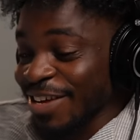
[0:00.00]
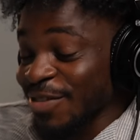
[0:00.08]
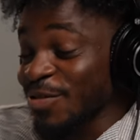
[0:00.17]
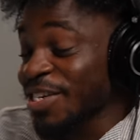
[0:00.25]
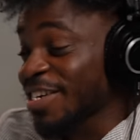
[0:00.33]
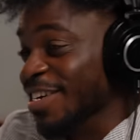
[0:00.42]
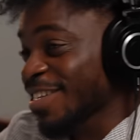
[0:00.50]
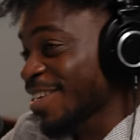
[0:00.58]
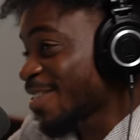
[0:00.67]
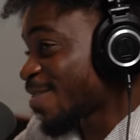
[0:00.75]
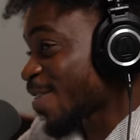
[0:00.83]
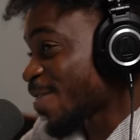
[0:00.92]
no
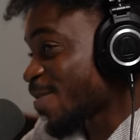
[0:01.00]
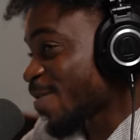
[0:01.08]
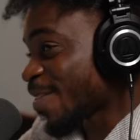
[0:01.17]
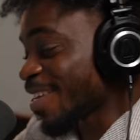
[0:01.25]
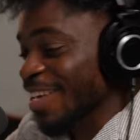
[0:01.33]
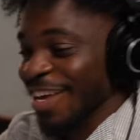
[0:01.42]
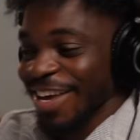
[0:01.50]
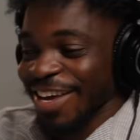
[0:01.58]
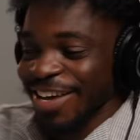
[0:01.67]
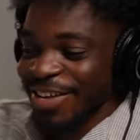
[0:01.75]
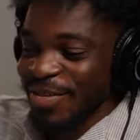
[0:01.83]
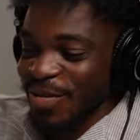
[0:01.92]
shade to anyone
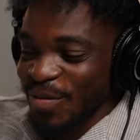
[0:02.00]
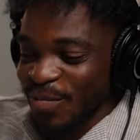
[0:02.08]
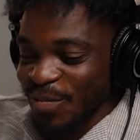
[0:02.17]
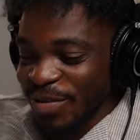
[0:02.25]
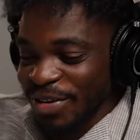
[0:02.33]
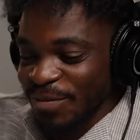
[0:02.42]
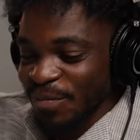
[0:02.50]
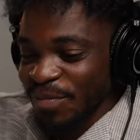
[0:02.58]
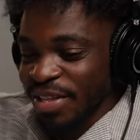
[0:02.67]
again, but,